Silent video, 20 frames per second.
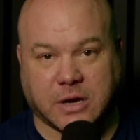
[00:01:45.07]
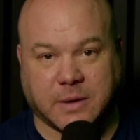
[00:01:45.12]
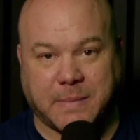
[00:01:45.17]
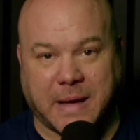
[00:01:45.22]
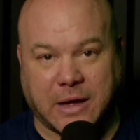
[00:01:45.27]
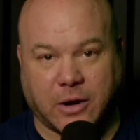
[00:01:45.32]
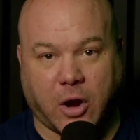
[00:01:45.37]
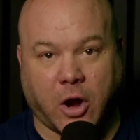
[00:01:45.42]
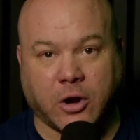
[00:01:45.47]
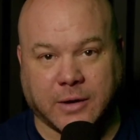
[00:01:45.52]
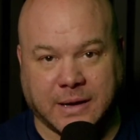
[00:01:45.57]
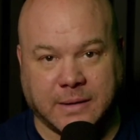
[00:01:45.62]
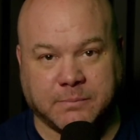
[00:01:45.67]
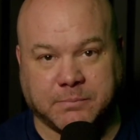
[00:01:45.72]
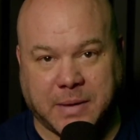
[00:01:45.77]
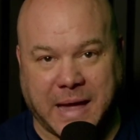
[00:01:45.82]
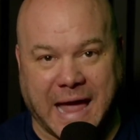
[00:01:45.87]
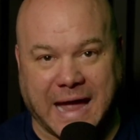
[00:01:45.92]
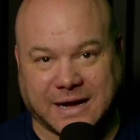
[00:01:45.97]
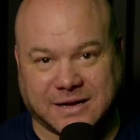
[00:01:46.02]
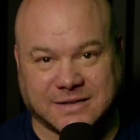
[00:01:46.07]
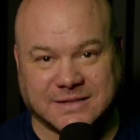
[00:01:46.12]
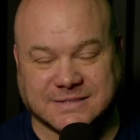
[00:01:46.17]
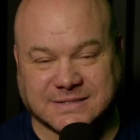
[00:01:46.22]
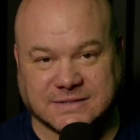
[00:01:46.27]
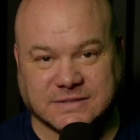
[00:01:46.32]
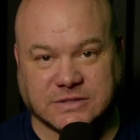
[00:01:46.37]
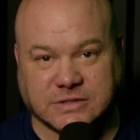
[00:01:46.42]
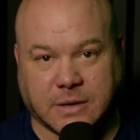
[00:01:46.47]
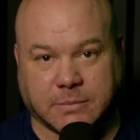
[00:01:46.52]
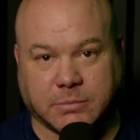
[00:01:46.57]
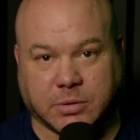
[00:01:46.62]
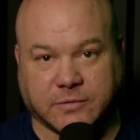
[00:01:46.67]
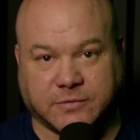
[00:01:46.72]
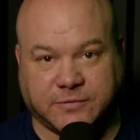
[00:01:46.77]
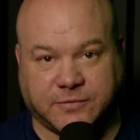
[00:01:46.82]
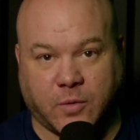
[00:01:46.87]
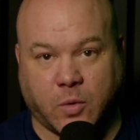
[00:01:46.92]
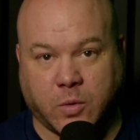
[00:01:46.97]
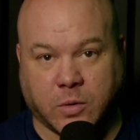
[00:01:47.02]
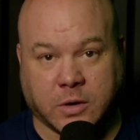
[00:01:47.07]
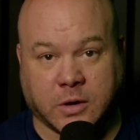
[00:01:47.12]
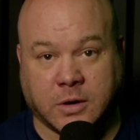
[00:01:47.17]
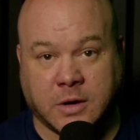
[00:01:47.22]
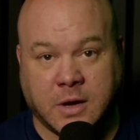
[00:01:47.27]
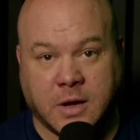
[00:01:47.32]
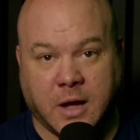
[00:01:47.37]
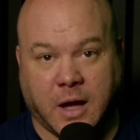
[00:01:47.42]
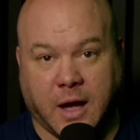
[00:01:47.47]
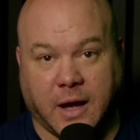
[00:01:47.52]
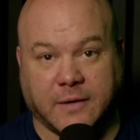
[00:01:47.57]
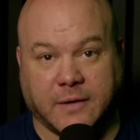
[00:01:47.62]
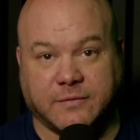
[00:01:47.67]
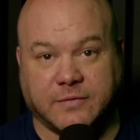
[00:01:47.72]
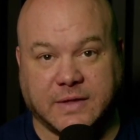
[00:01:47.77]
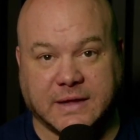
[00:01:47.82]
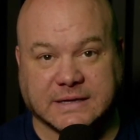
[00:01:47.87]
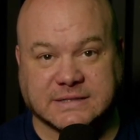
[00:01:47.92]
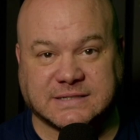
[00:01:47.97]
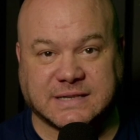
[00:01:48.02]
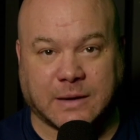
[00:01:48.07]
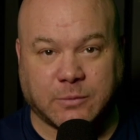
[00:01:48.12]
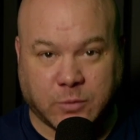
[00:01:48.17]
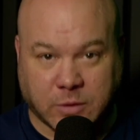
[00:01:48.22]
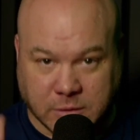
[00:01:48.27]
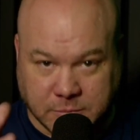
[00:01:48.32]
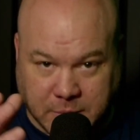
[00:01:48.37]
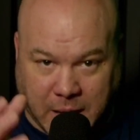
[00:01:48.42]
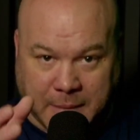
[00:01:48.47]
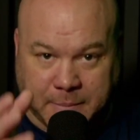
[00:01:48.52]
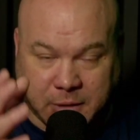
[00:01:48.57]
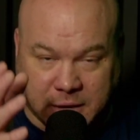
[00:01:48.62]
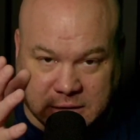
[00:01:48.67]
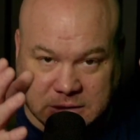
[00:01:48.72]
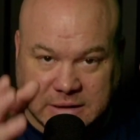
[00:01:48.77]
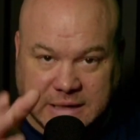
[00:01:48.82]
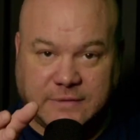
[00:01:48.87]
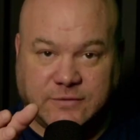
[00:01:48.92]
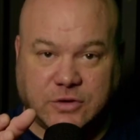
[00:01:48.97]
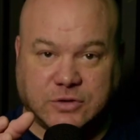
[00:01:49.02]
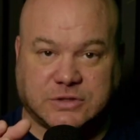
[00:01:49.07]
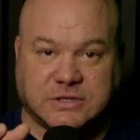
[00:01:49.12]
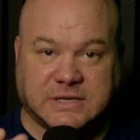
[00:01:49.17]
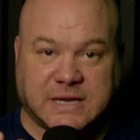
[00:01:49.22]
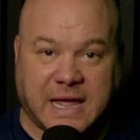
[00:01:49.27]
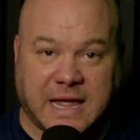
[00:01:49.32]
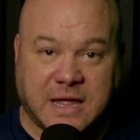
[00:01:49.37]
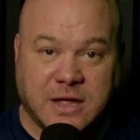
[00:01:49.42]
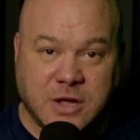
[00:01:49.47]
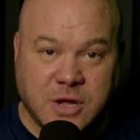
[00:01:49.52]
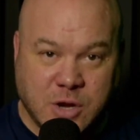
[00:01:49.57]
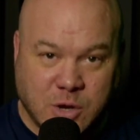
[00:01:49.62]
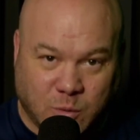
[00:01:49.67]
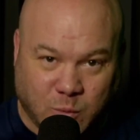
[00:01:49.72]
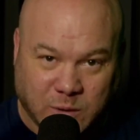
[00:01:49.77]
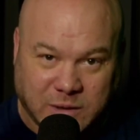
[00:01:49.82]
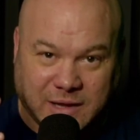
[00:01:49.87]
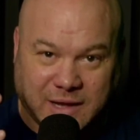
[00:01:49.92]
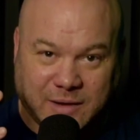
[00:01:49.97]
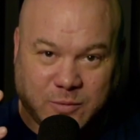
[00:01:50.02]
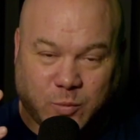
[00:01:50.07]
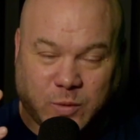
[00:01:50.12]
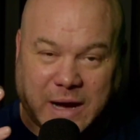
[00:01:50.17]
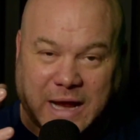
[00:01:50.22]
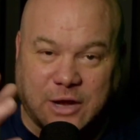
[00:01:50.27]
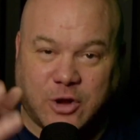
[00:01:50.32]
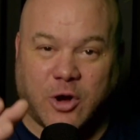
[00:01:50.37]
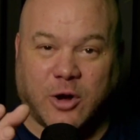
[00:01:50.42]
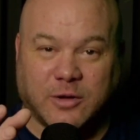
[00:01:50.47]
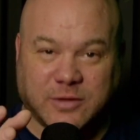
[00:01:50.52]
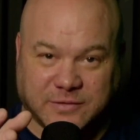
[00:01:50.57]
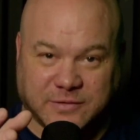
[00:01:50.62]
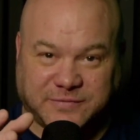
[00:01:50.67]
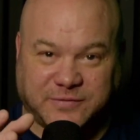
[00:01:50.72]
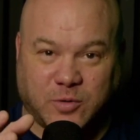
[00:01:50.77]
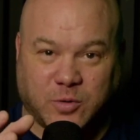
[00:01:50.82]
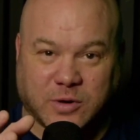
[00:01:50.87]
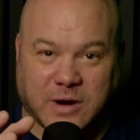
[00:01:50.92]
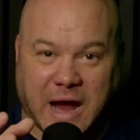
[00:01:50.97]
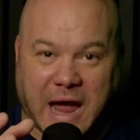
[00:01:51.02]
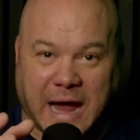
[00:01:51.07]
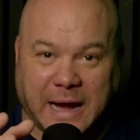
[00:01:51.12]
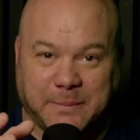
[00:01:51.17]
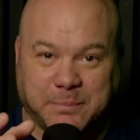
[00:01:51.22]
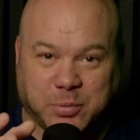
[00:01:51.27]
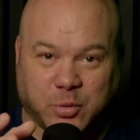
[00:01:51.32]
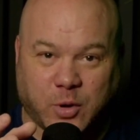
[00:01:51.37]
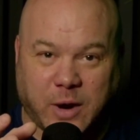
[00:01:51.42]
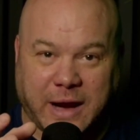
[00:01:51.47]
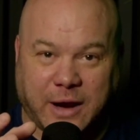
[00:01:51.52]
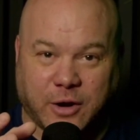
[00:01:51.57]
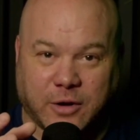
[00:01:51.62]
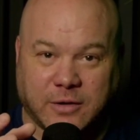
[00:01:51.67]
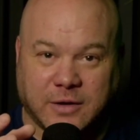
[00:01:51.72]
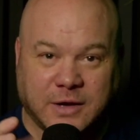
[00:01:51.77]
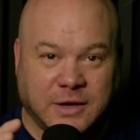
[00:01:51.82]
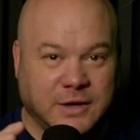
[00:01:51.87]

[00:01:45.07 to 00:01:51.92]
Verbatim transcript: about our impact. This is number four of this. And I want to, I'm going to leave you today with a, what I call the four I prayer.